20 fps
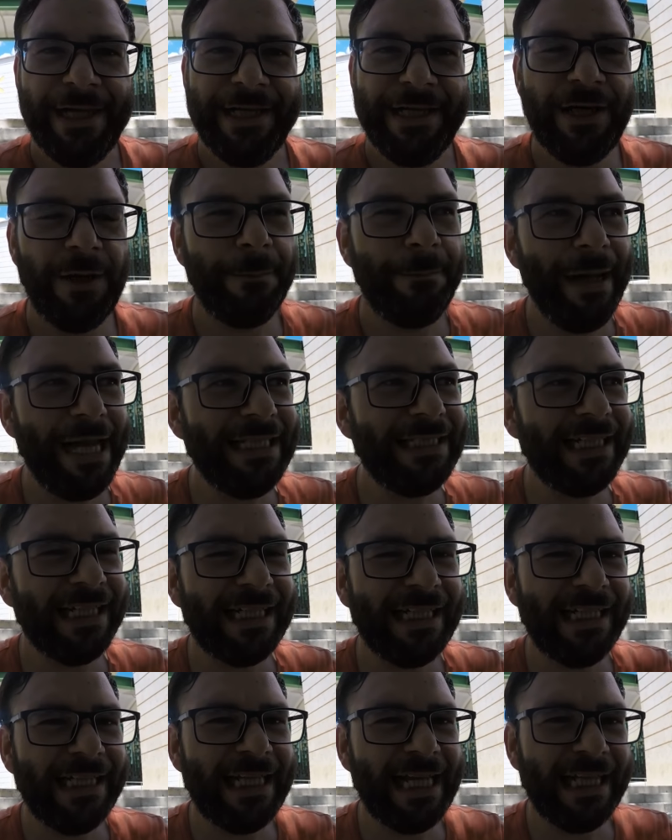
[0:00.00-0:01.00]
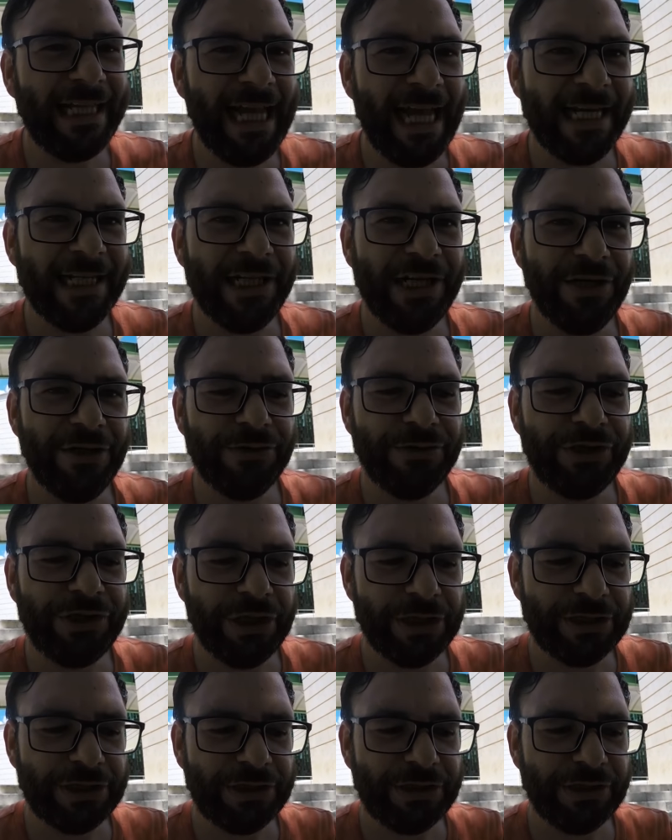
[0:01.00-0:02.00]
you know, basically, again, you know,
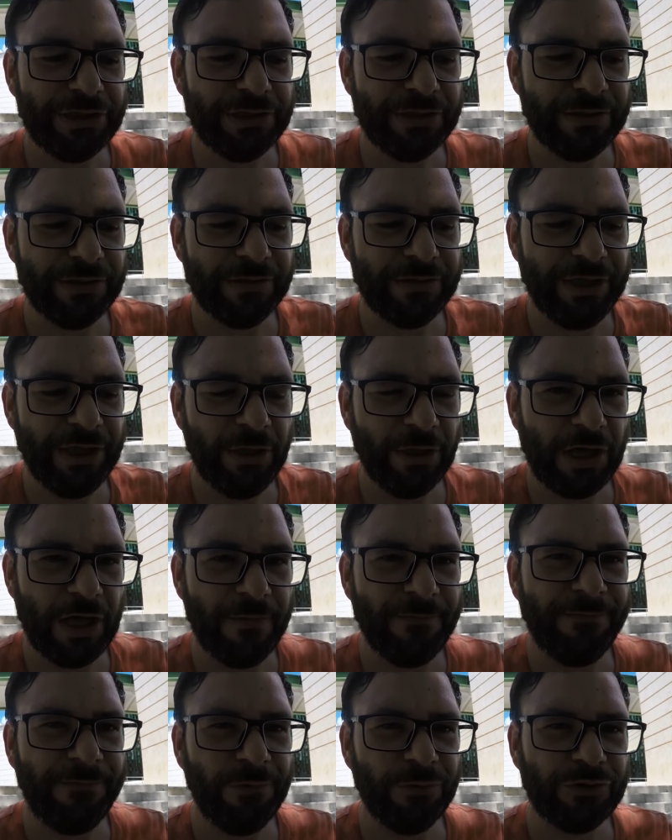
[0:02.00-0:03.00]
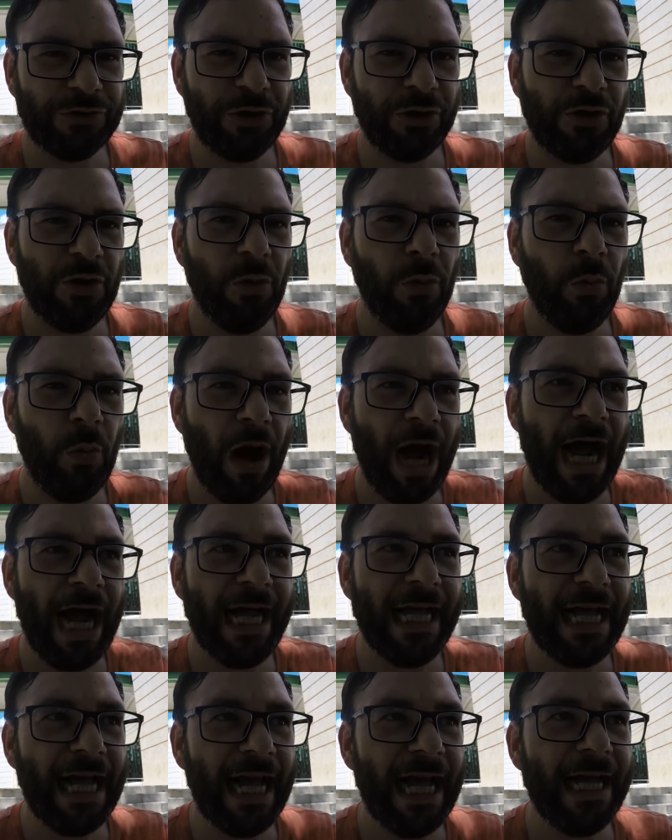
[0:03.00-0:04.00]
just to, you know, come full circle,
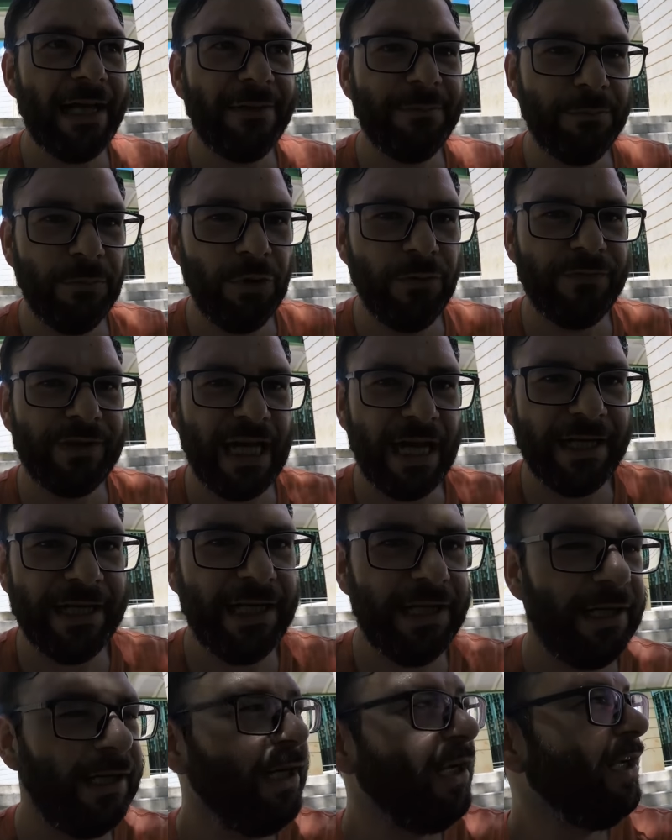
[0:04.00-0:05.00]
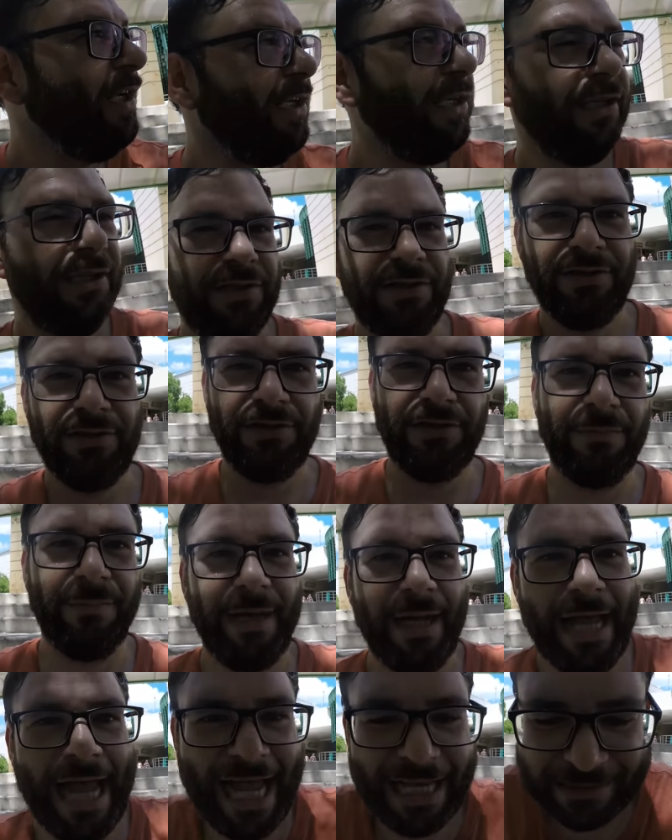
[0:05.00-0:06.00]
why I moved out here. Oh,
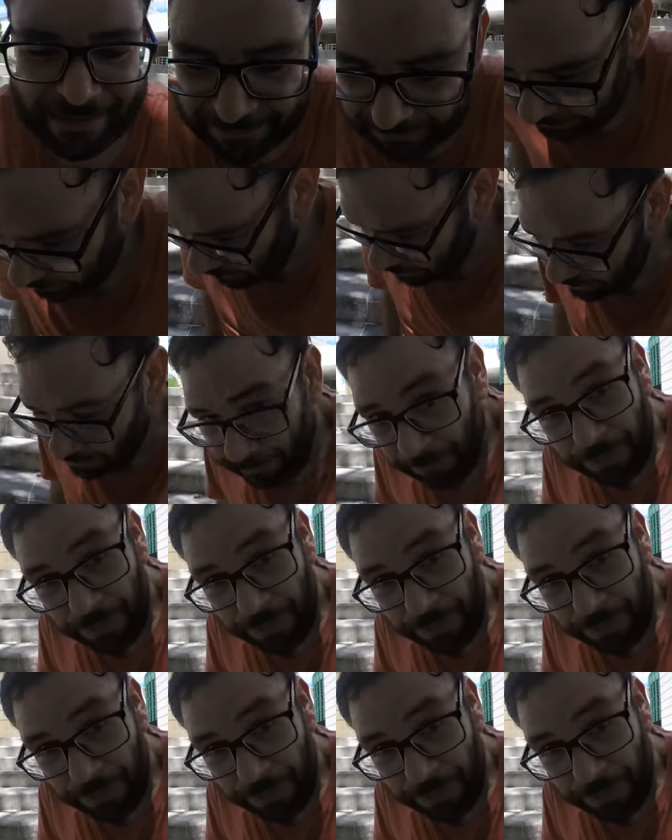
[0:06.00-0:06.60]
my ass is starting to